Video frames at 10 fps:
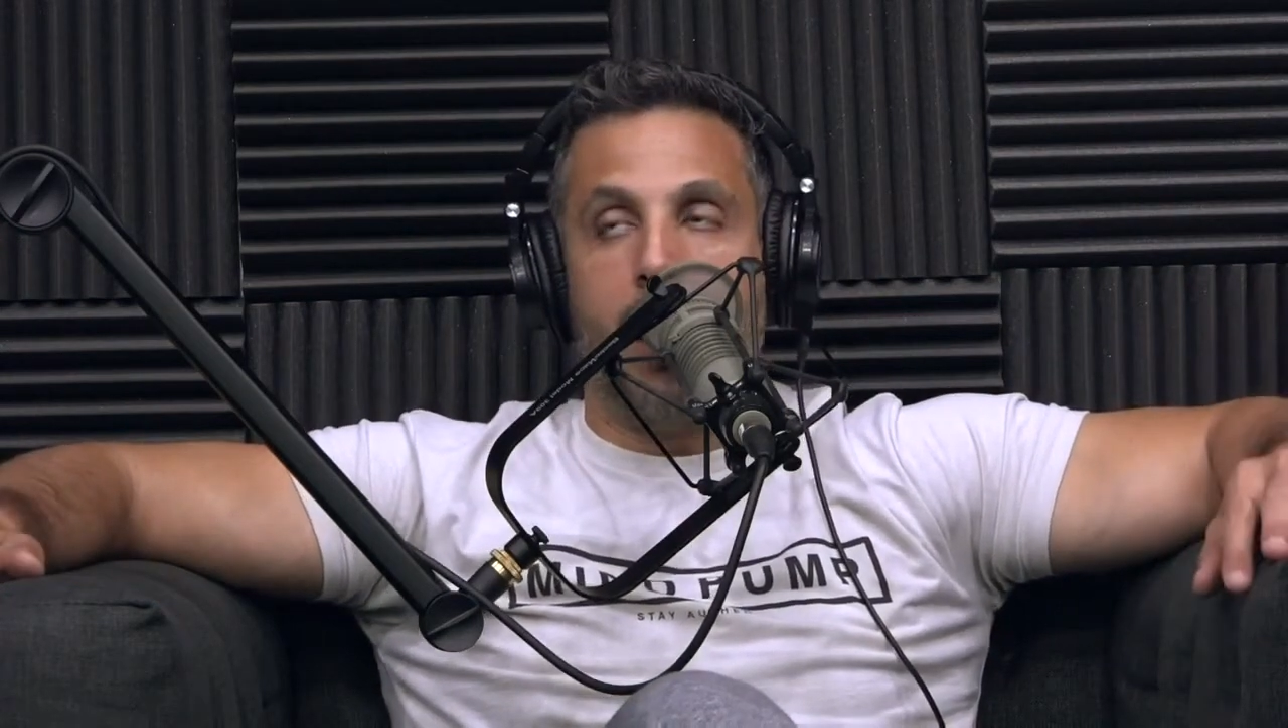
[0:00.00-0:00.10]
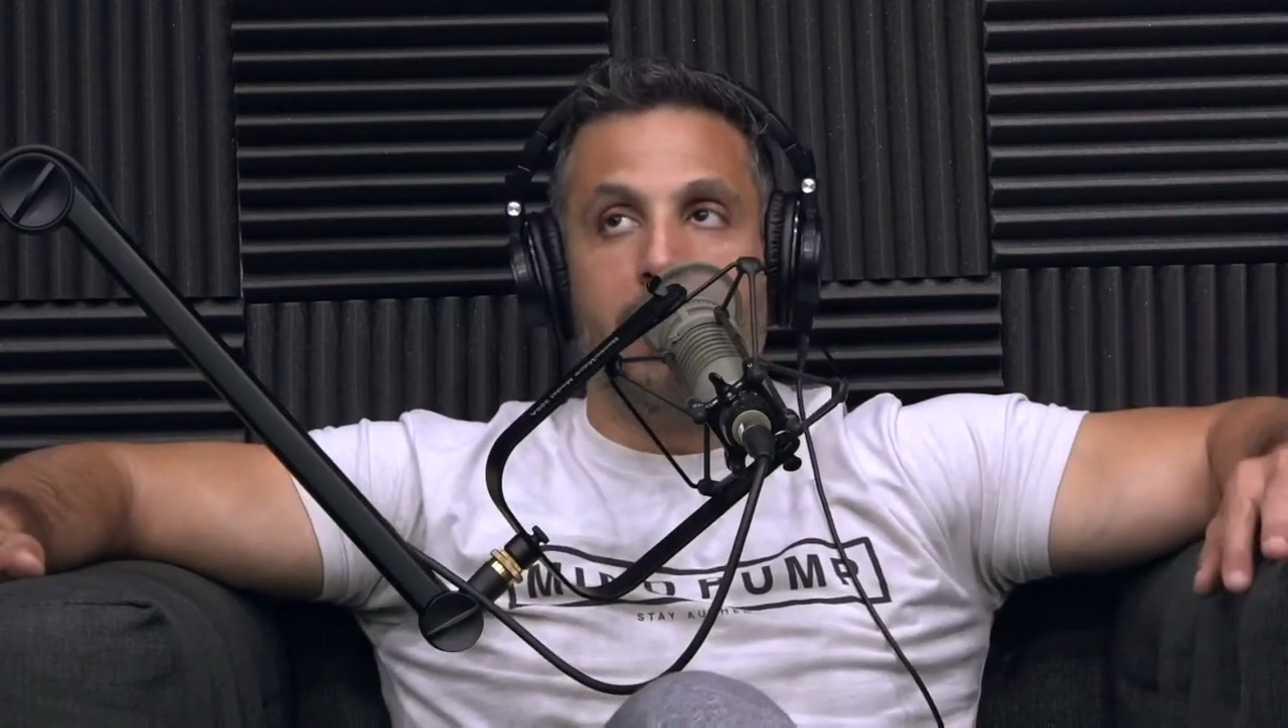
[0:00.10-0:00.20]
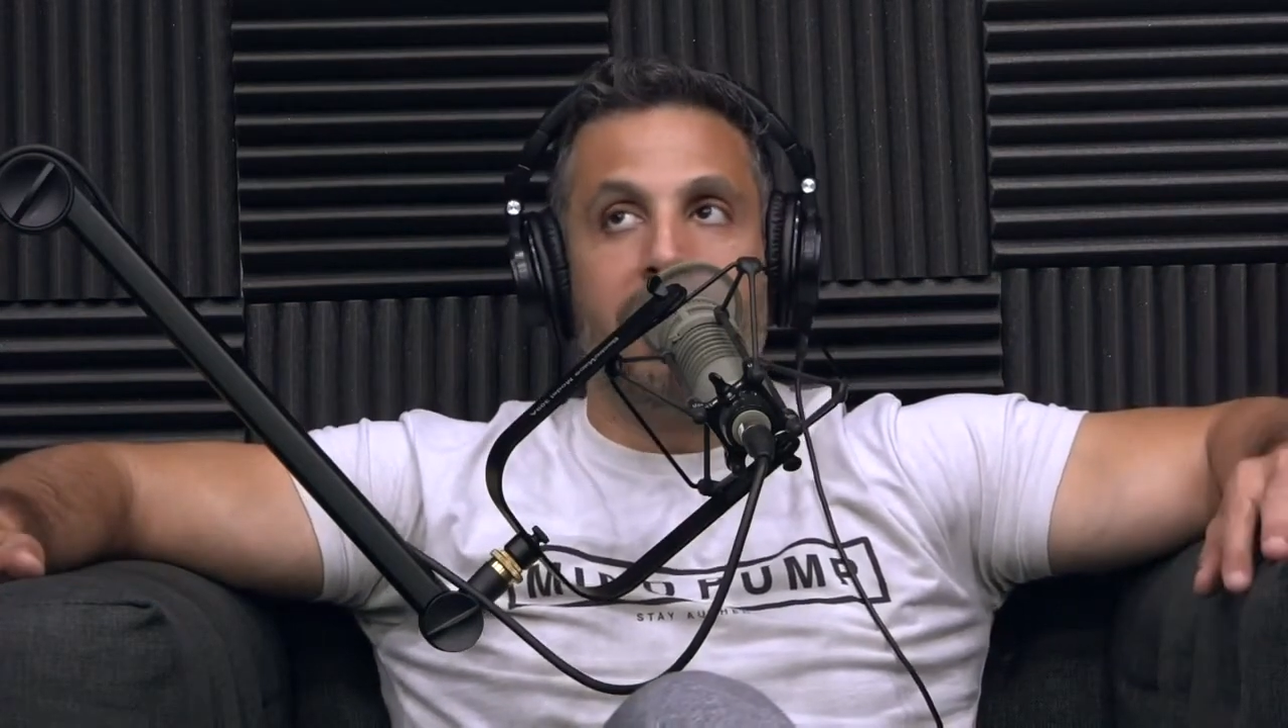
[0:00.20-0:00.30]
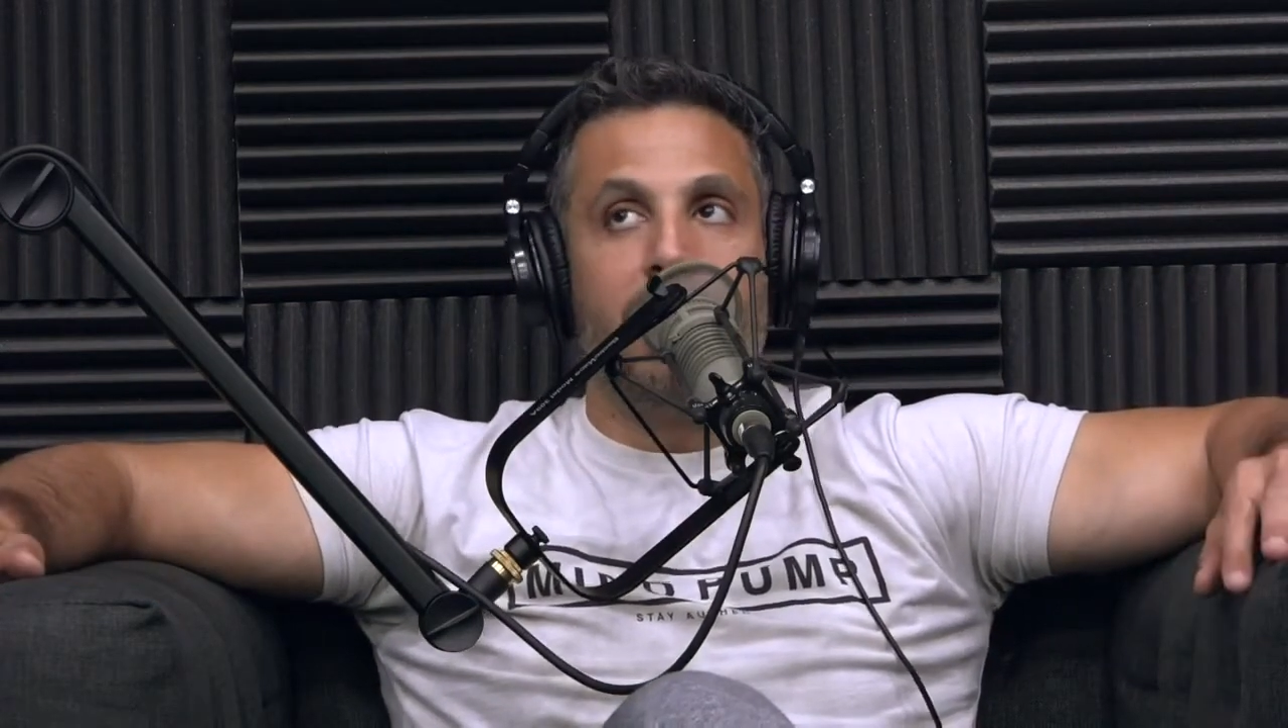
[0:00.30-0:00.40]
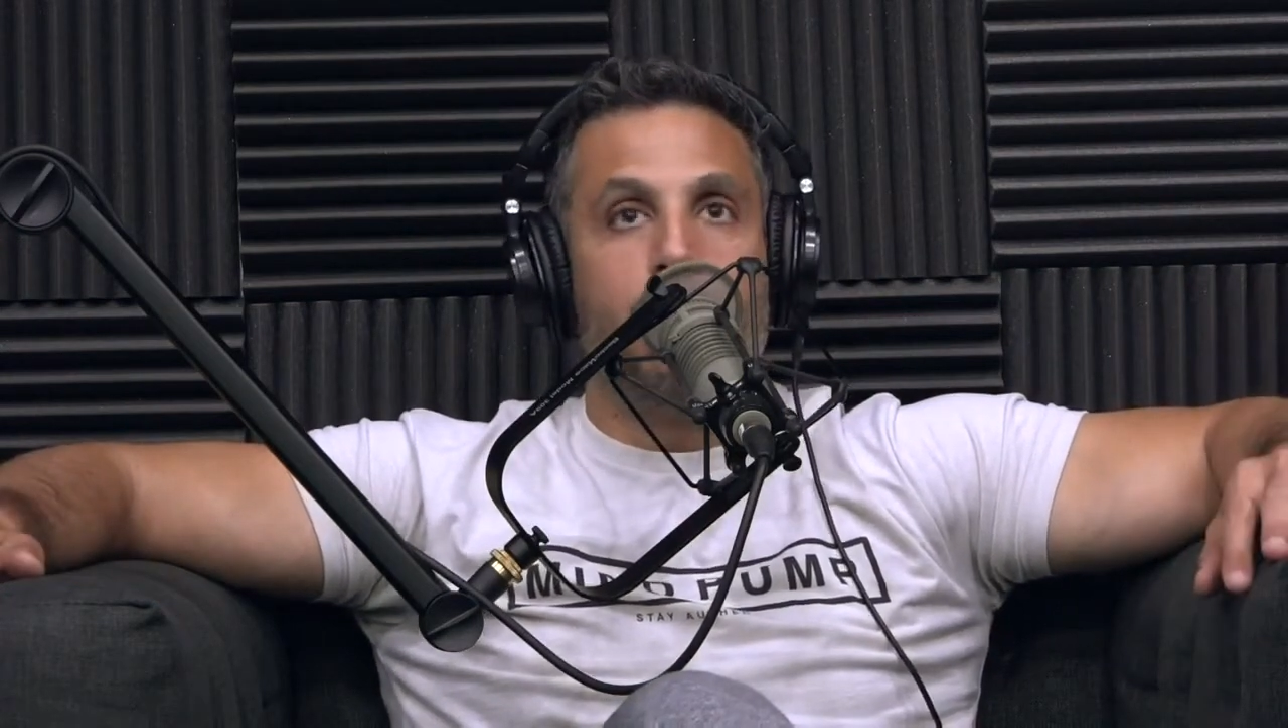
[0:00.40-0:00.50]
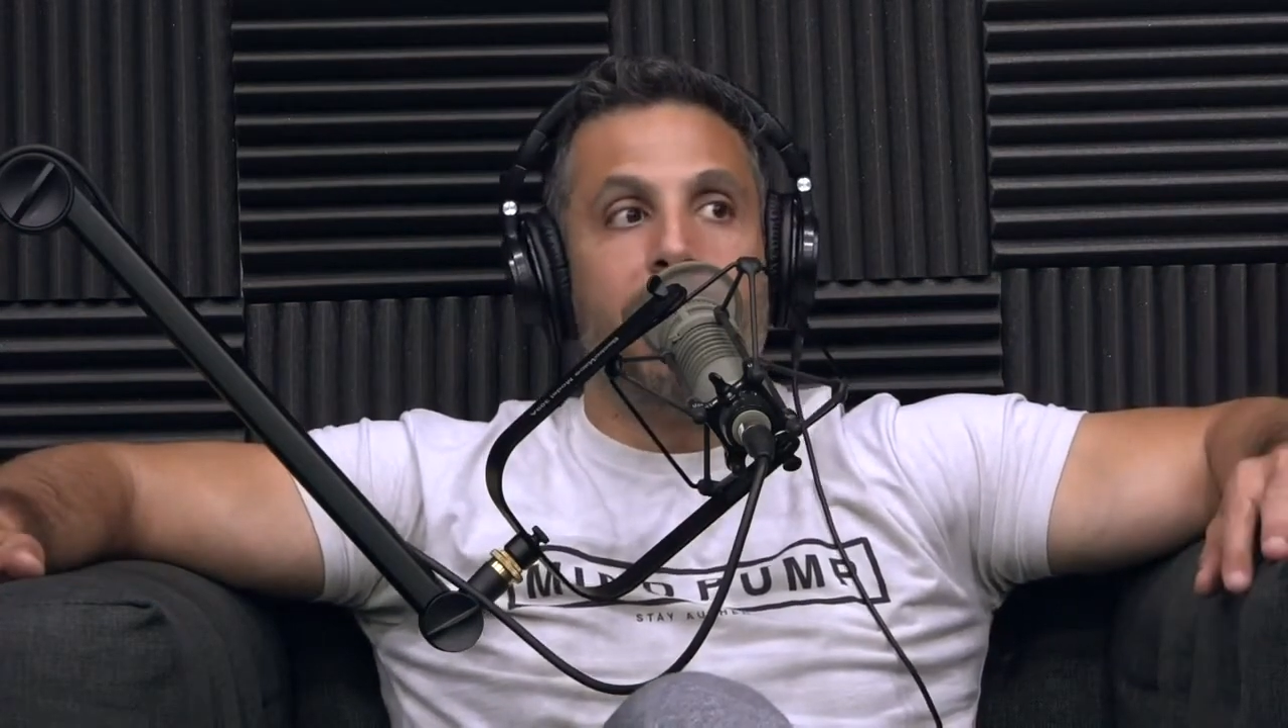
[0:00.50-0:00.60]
of these